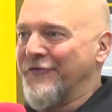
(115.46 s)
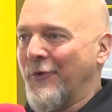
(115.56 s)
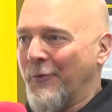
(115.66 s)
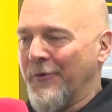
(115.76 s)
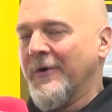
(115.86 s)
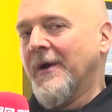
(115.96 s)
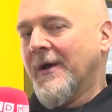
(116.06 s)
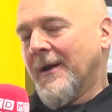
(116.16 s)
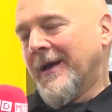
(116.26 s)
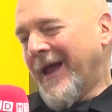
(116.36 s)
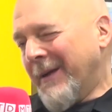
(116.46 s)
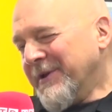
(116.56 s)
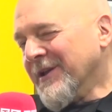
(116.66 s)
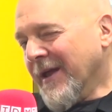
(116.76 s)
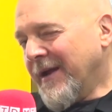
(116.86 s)
So we're
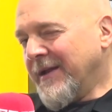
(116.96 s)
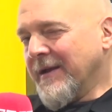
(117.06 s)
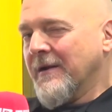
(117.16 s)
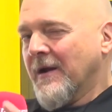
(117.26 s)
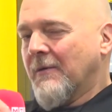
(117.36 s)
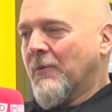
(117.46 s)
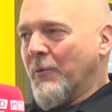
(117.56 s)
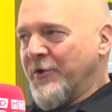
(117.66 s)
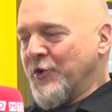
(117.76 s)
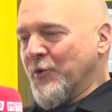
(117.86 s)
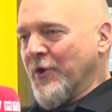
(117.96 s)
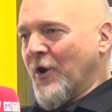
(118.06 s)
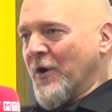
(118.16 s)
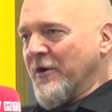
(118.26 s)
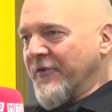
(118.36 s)
emulating what we do in the
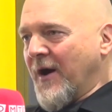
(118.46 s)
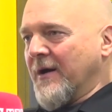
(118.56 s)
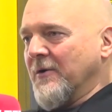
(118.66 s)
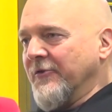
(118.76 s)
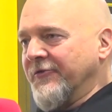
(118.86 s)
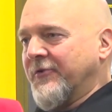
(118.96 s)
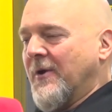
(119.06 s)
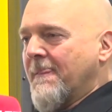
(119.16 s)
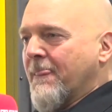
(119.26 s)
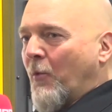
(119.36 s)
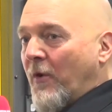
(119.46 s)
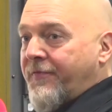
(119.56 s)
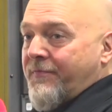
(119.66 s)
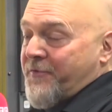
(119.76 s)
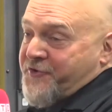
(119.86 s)
horizontals with
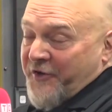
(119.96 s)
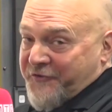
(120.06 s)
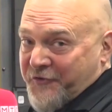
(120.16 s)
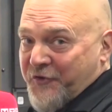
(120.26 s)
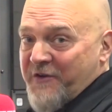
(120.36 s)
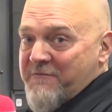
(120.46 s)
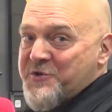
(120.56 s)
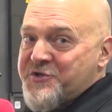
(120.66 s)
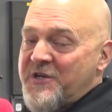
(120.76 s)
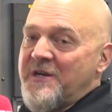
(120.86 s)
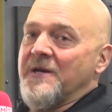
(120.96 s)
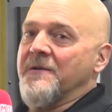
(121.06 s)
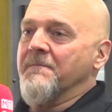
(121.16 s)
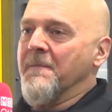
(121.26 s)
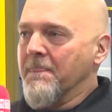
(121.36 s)
just as good of a machine,
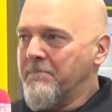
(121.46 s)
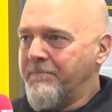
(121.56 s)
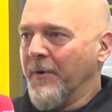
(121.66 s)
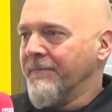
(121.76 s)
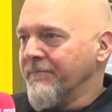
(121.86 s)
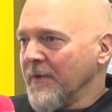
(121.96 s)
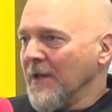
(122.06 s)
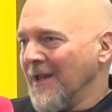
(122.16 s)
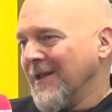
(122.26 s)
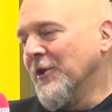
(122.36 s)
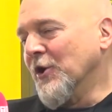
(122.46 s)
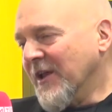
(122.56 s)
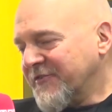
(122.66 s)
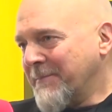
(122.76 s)
but a little less